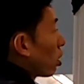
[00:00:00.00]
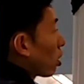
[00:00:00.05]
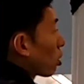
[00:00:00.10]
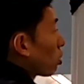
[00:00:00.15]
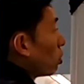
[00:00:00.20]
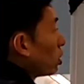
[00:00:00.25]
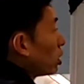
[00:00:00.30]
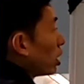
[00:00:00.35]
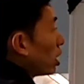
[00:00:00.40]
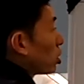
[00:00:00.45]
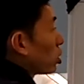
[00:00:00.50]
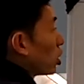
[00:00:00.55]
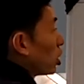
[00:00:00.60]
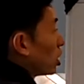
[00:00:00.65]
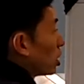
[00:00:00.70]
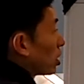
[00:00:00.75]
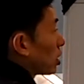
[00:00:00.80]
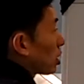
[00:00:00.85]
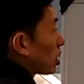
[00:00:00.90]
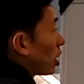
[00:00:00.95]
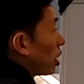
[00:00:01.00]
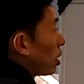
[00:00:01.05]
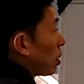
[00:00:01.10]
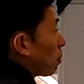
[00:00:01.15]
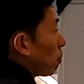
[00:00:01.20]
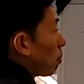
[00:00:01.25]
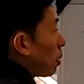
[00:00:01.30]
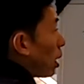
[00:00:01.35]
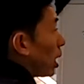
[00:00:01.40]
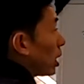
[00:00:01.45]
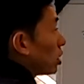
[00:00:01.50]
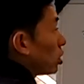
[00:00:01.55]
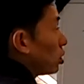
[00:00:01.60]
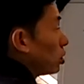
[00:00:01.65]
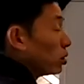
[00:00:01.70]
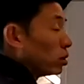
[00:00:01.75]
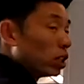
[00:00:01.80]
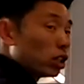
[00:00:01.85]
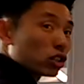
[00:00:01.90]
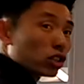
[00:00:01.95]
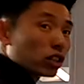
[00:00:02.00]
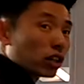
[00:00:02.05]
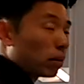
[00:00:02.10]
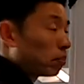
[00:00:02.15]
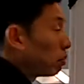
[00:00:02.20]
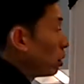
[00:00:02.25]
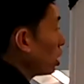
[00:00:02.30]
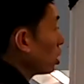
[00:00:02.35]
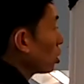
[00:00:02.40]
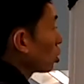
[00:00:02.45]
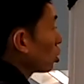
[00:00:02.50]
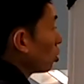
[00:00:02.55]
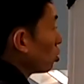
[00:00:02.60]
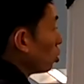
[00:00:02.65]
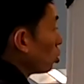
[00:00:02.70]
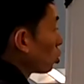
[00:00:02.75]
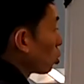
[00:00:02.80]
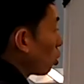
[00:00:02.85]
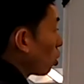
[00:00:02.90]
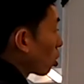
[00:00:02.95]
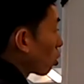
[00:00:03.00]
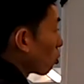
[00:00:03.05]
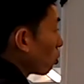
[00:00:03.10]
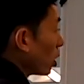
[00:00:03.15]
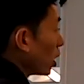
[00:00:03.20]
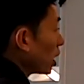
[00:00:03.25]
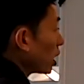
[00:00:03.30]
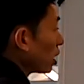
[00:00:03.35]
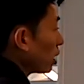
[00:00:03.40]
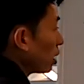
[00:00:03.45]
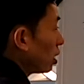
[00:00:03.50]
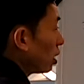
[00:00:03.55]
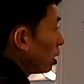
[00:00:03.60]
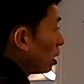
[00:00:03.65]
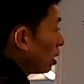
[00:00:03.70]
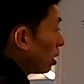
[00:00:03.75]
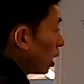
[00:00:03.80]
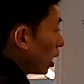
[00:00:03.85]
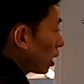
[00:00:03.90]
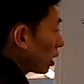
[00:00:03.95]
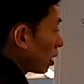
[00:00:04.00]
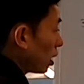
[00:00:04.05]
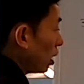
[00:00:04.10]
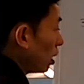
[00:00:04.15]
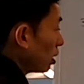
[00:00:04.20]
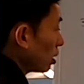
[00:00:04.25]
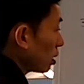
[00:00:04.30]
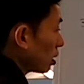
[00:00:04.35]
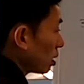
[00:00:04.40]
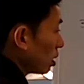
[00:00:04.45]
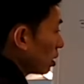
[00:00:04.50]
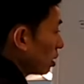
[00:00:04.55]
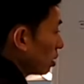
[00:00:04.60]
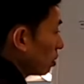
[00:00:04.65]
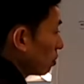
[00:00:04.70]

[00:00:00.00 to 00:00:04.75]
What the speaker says: 3-digit by 2-digit number, so you draw a grid like this,